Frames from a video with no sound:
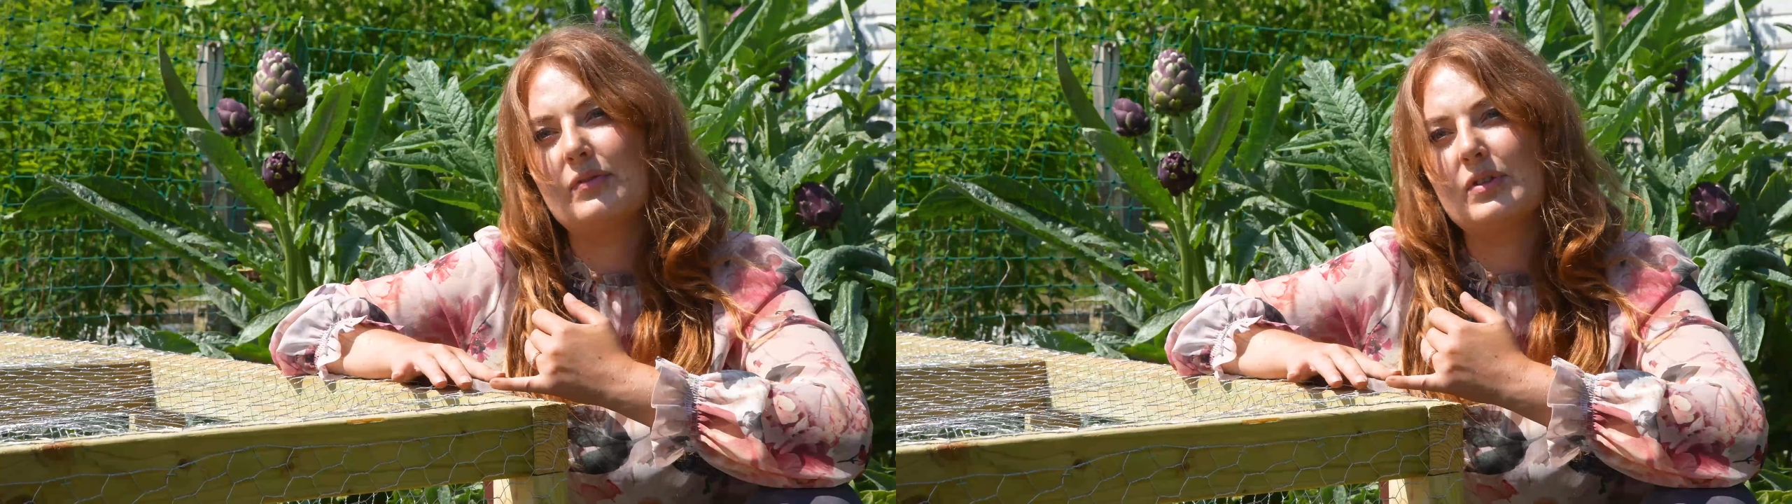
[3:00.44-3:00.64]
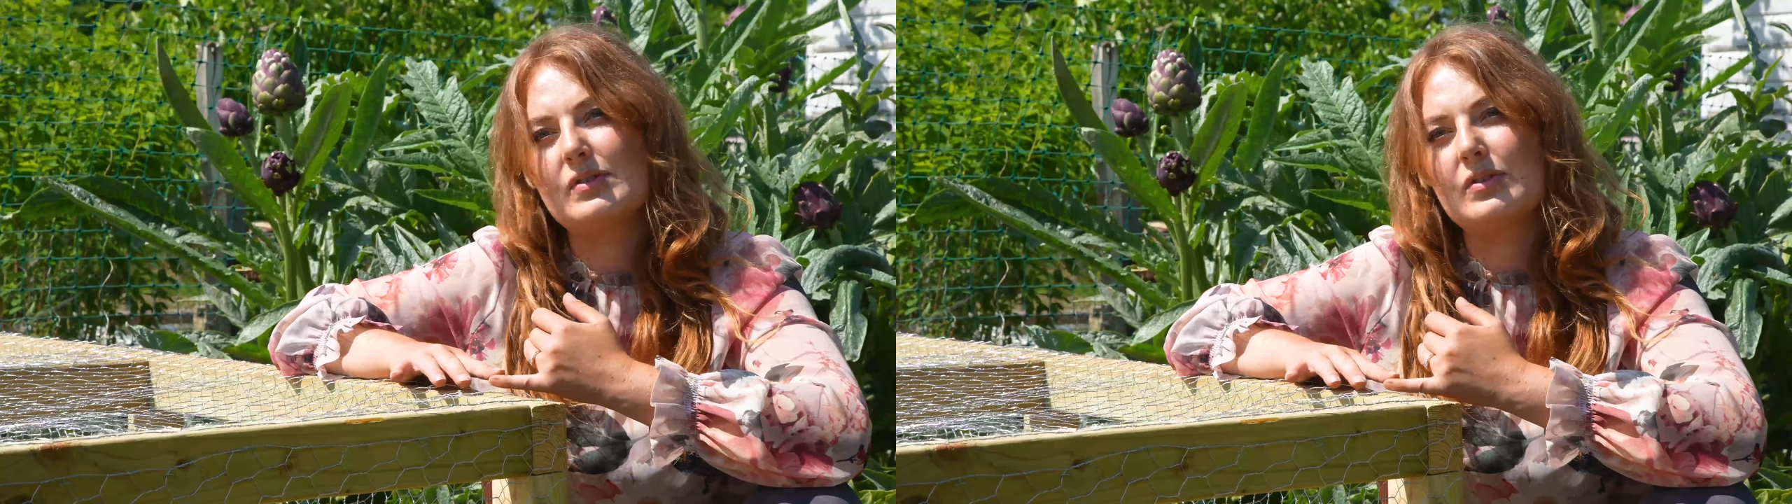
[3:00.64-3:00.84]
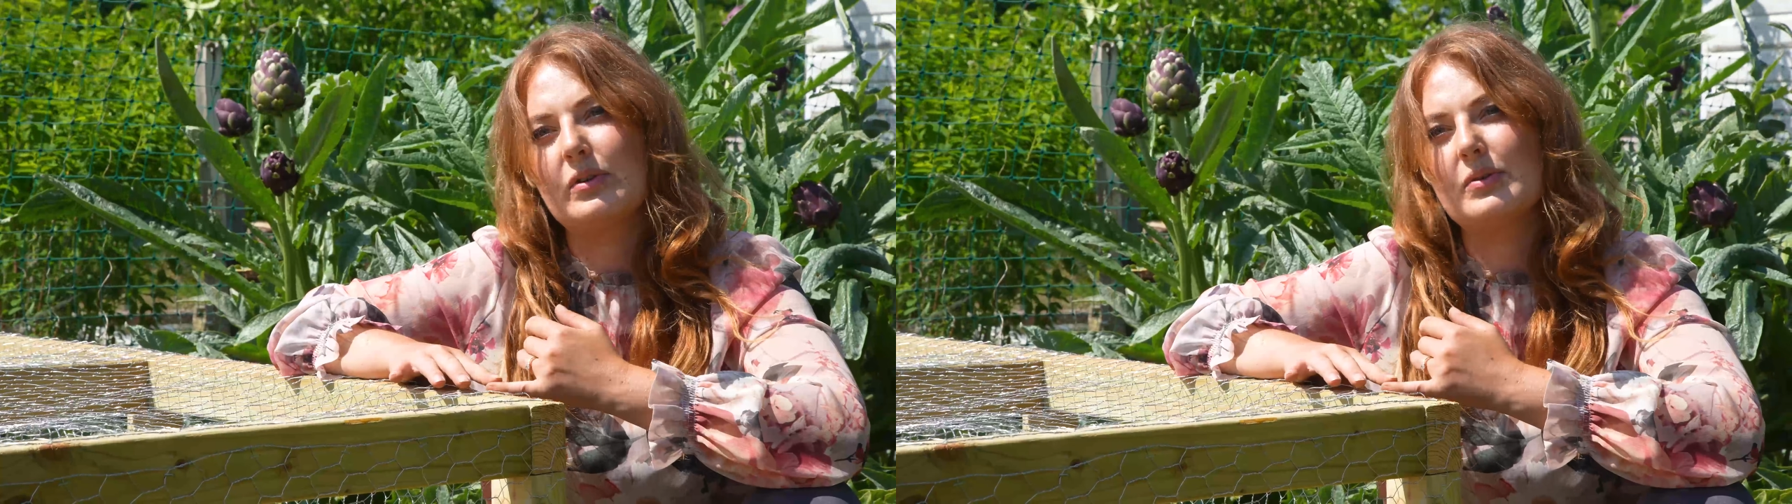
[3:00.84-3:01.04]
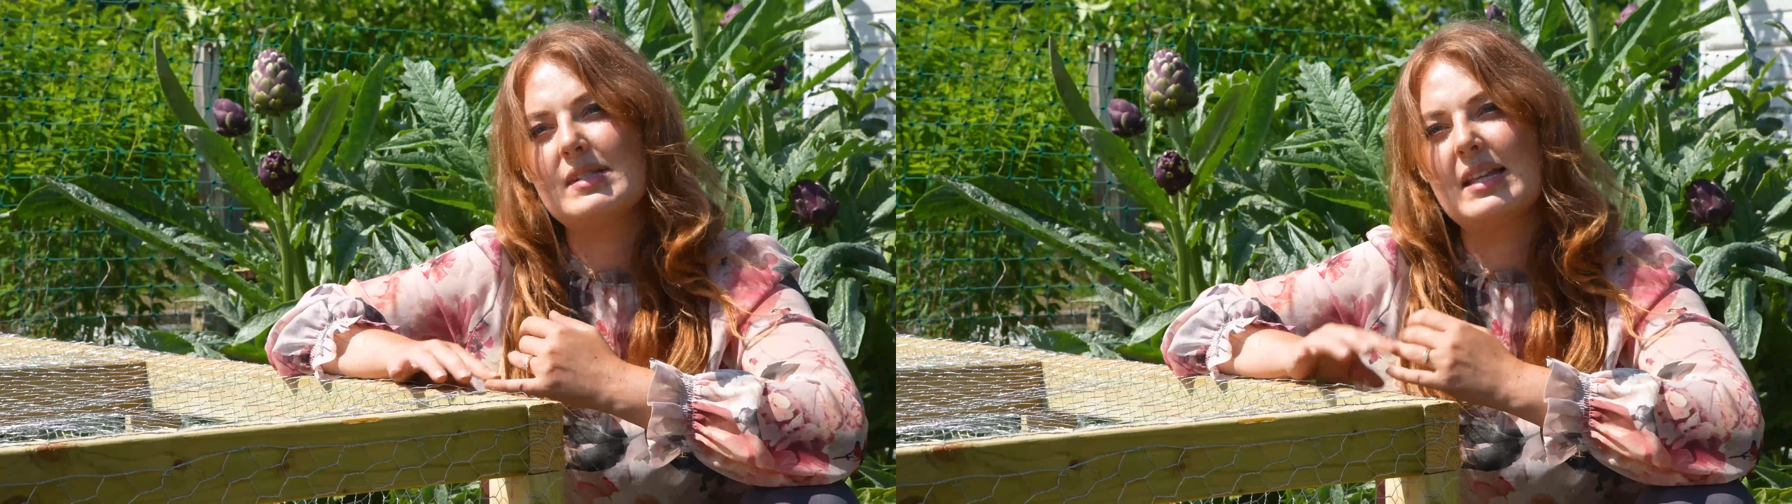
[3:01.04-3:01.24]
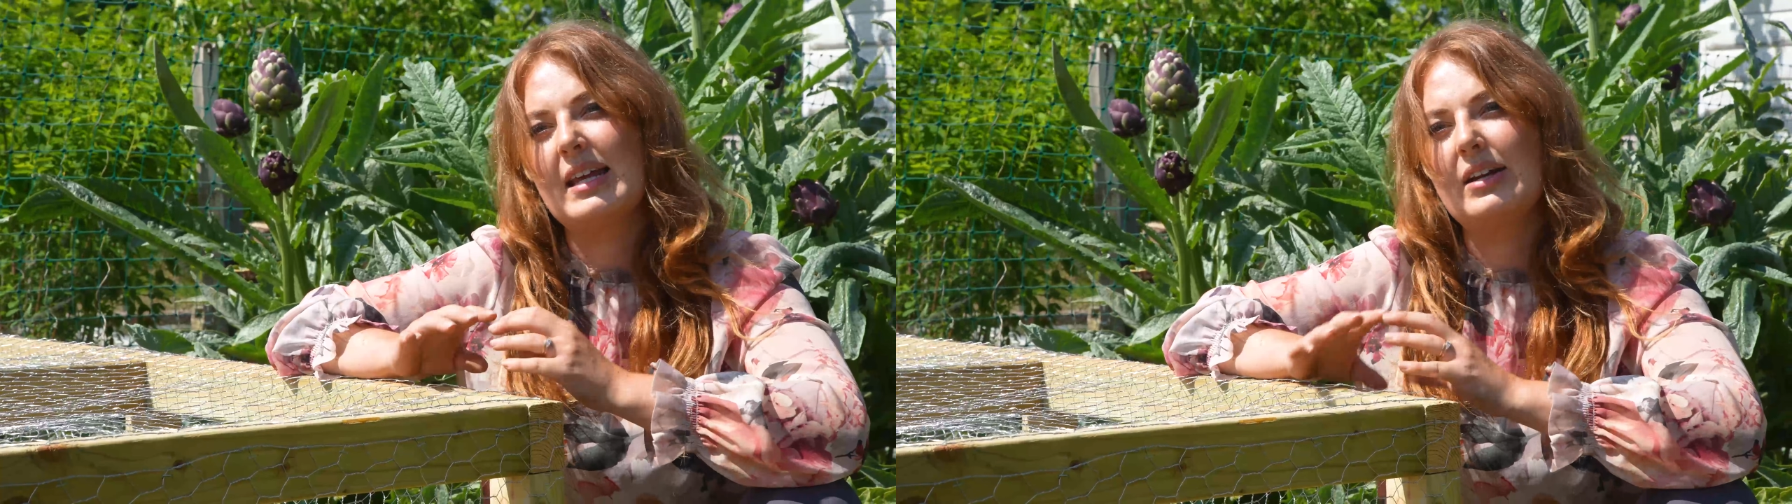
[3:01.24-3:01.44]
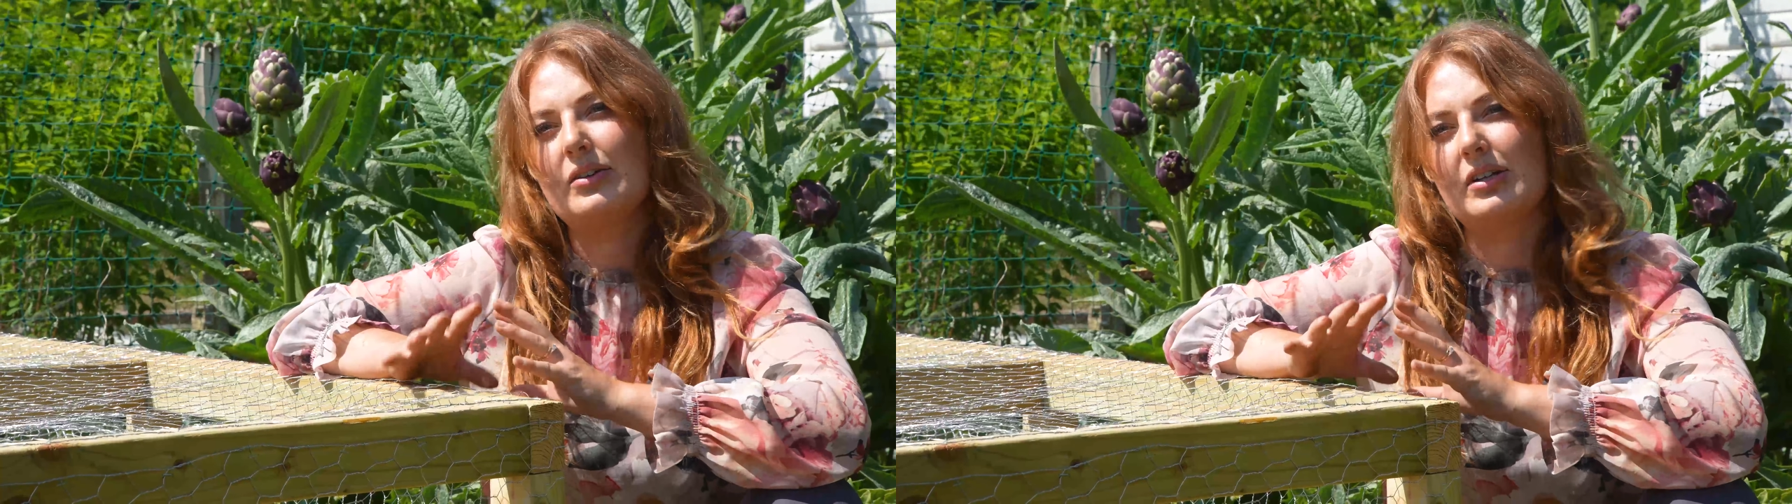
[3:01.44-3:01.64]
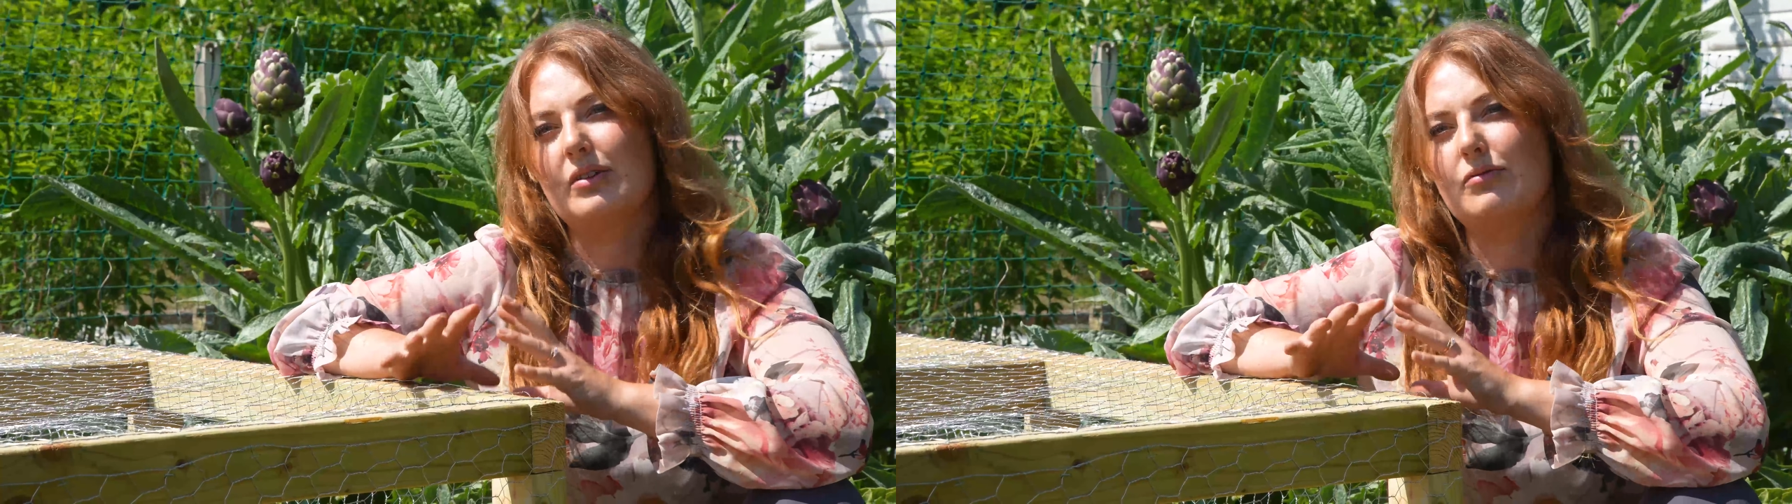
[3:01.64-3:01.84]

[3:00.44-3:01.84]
of the soil so they're not going to